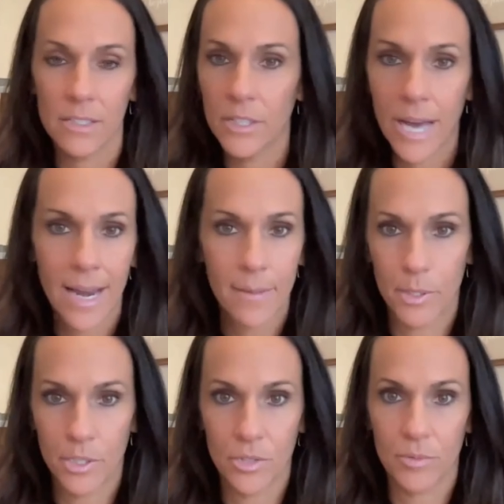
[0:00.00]
you got to
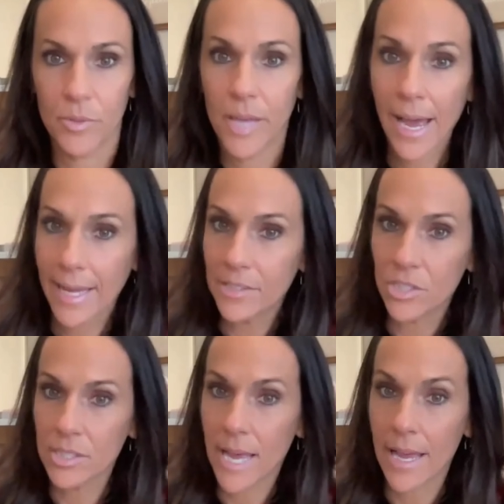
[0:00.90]
push through that and
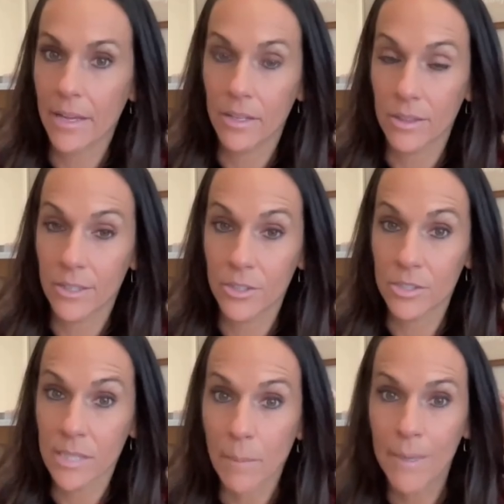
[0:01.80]
just say, there's
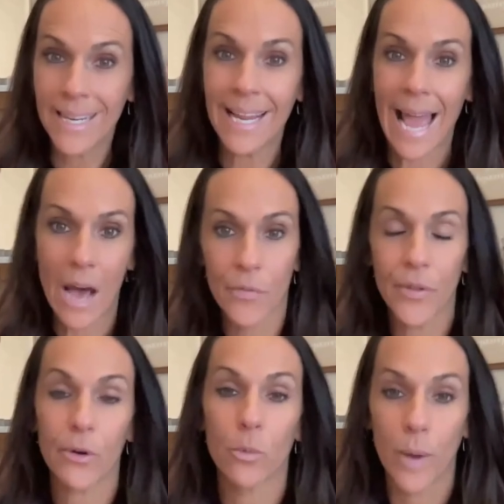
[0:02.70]
somebody out
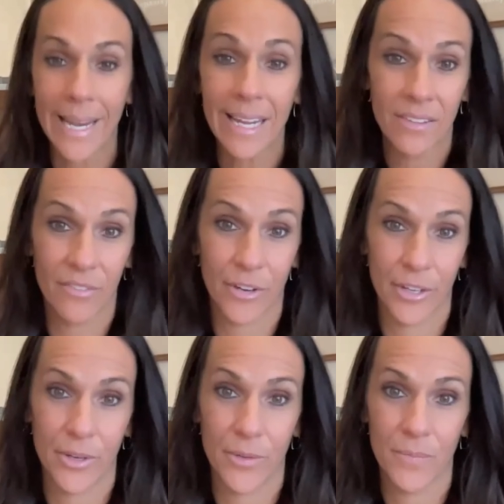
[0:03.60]
there waiting for
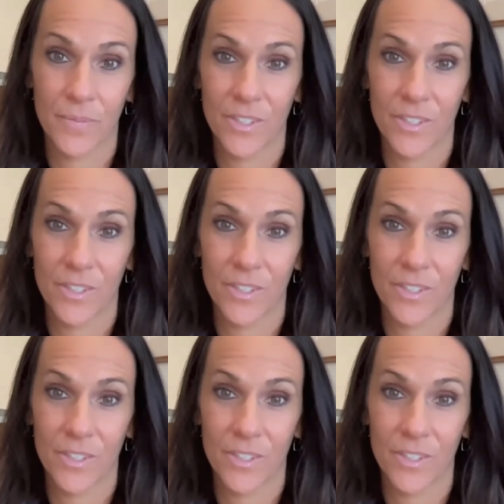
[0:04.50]
you.